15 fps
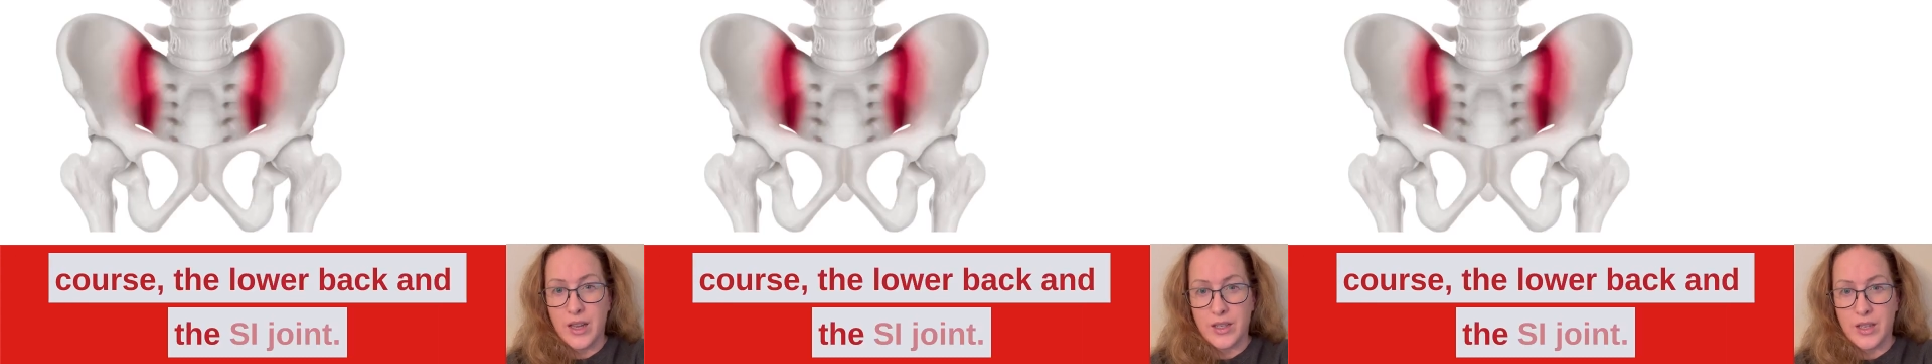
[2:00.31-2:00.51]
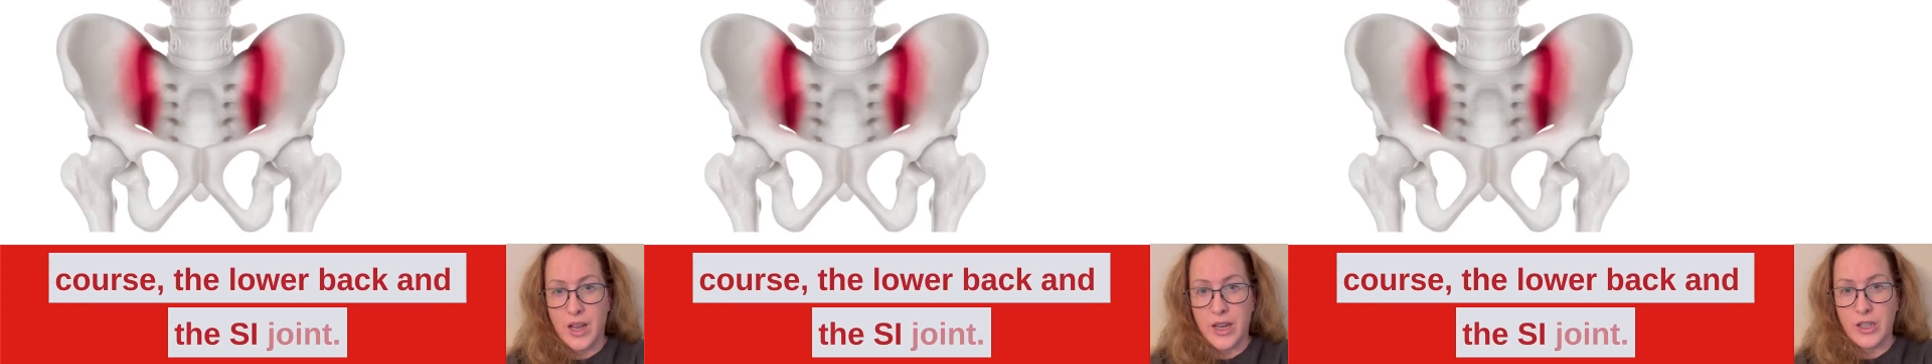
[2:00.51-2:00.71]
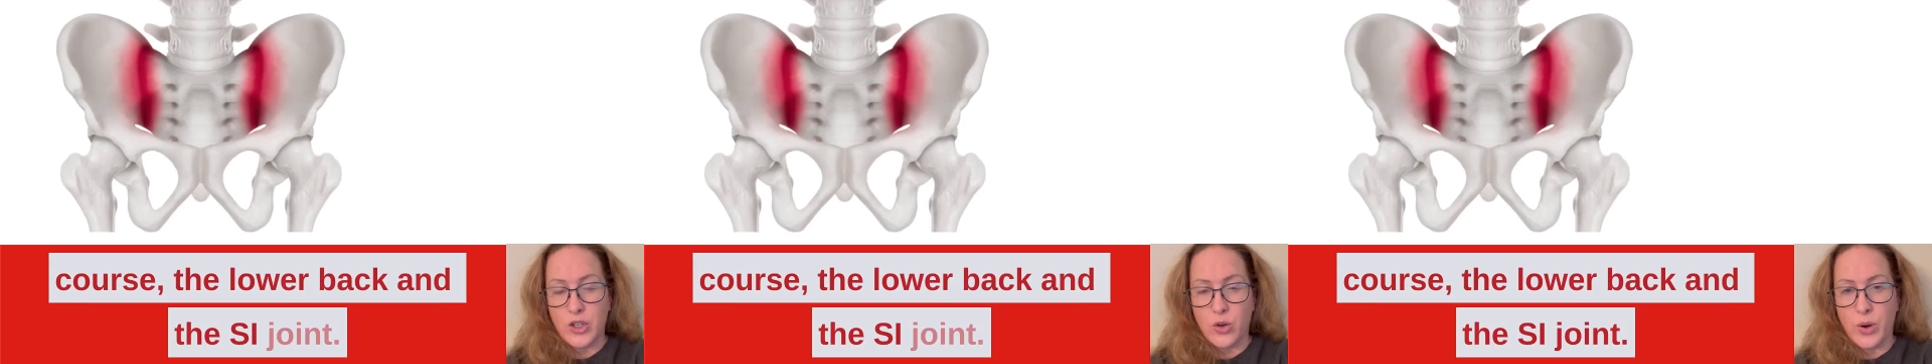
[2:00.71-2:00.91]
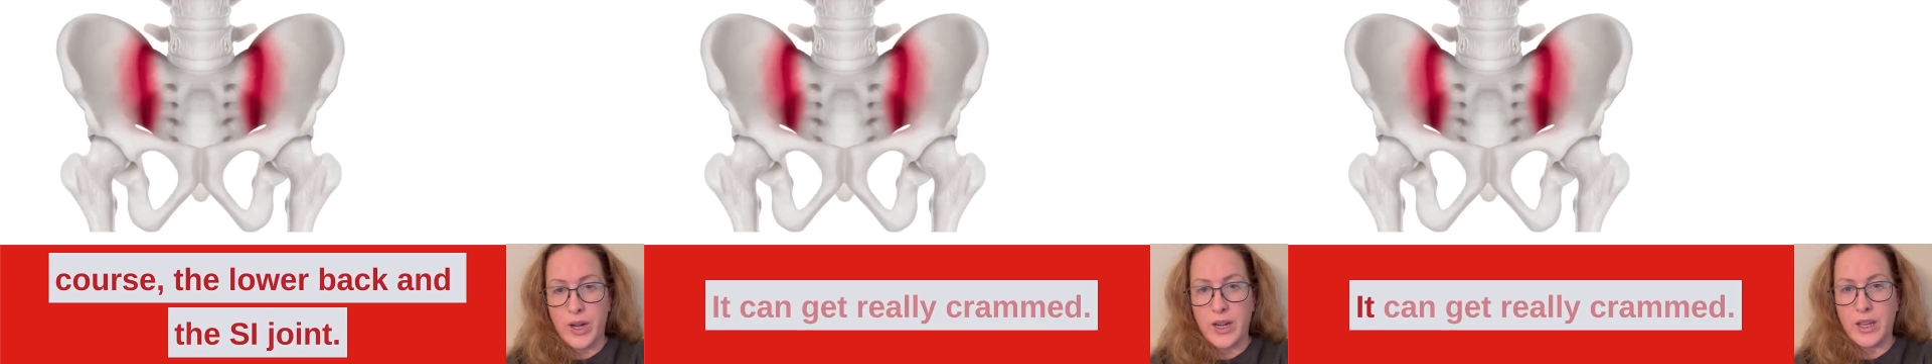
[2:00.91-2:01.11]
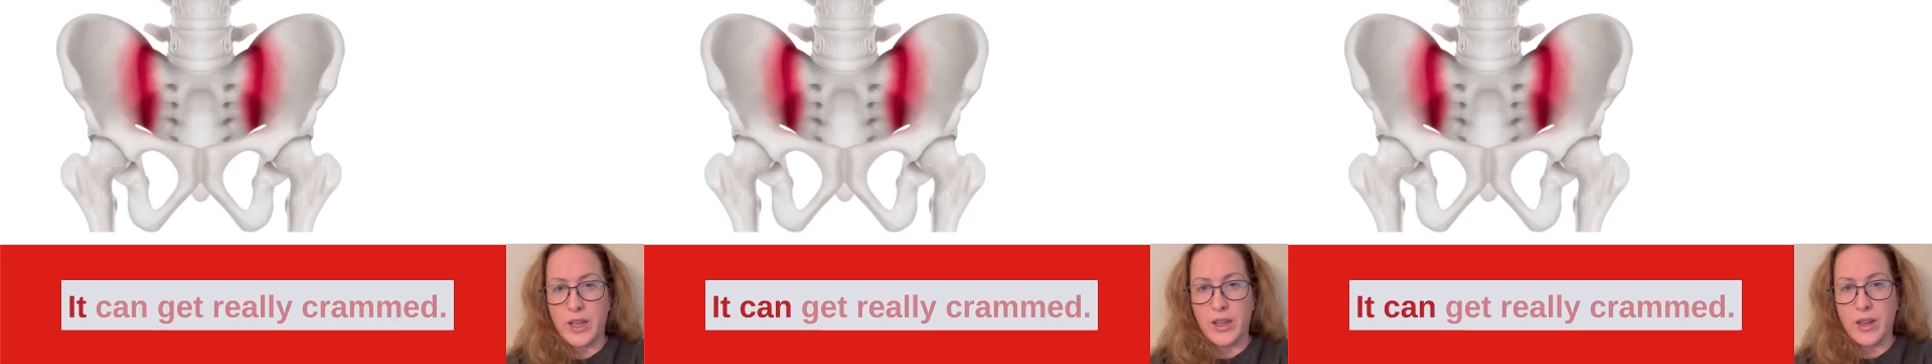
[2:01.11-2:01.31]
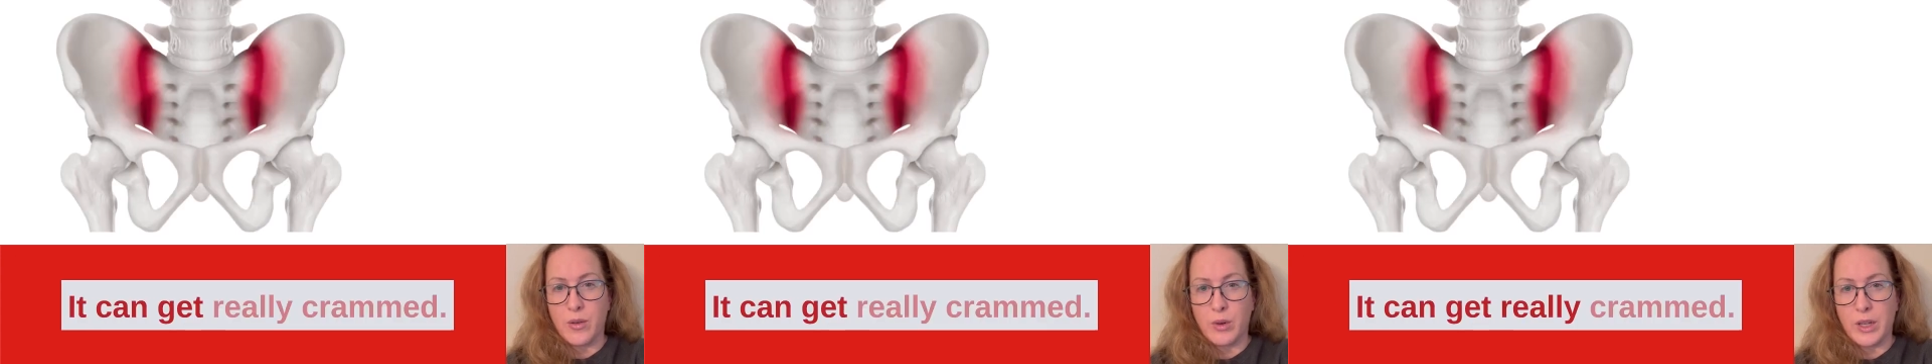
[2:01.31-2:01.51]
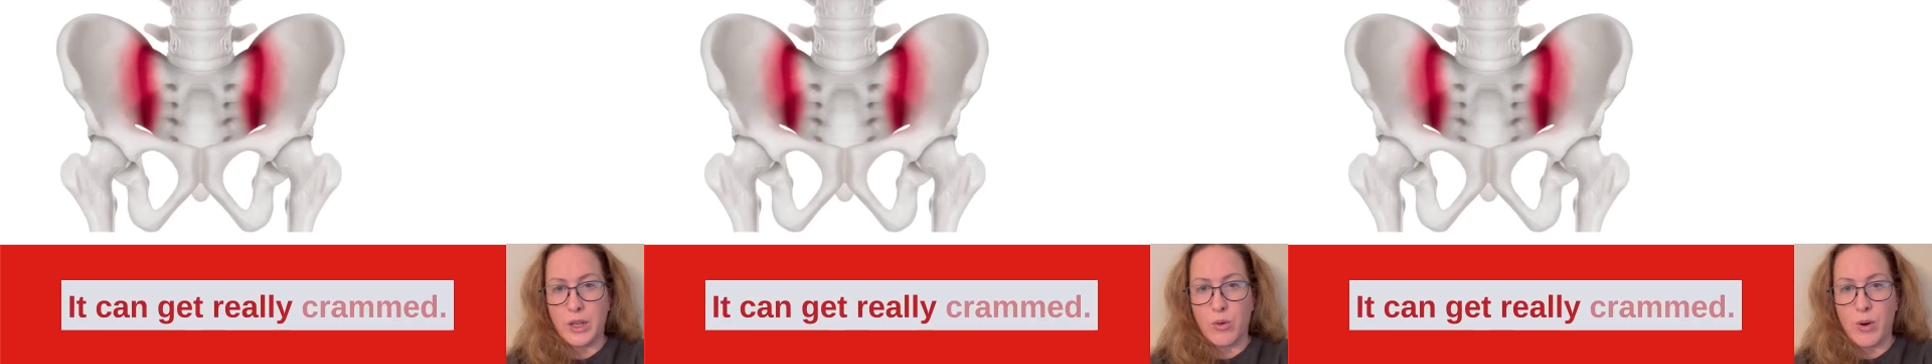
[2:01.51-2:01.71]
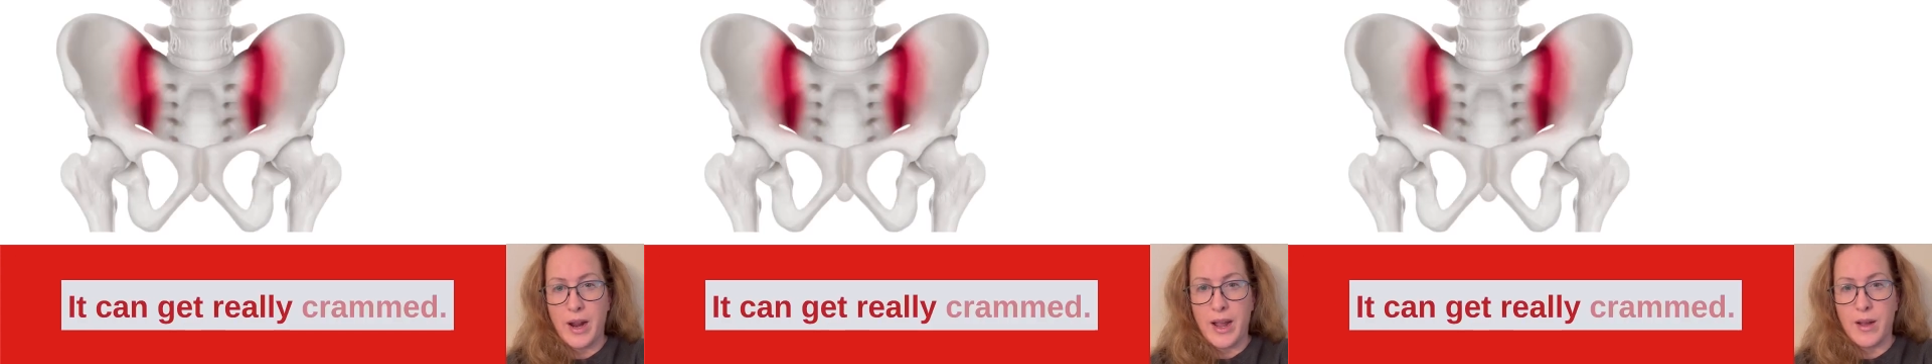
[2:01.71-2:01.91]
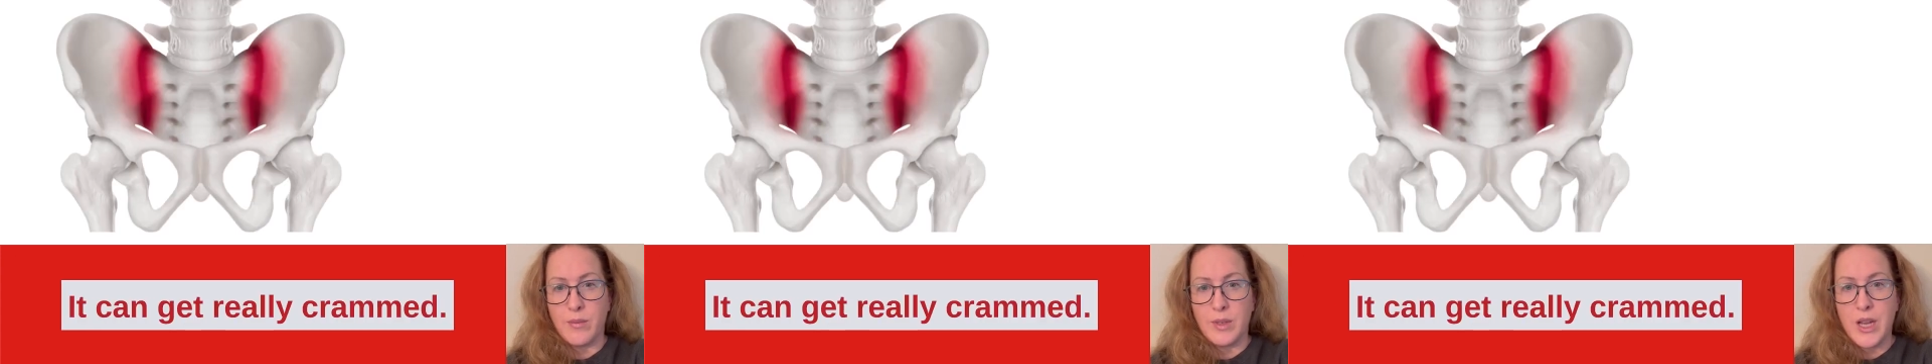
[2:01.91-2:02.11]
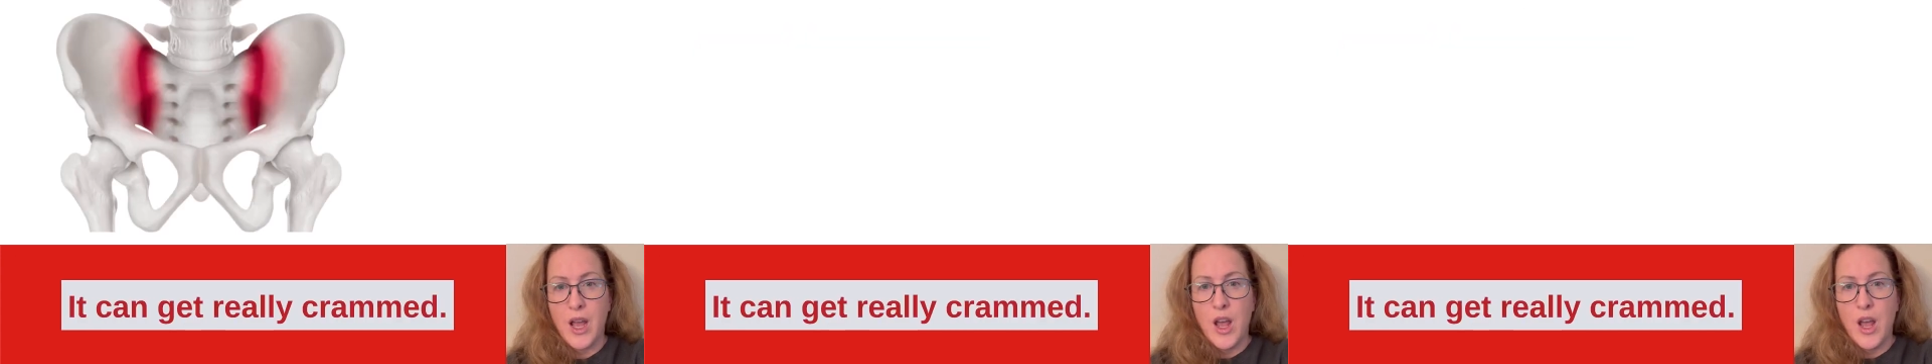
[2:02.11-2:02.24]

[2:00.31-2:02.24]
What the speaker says: SI joint. It can get really crammed.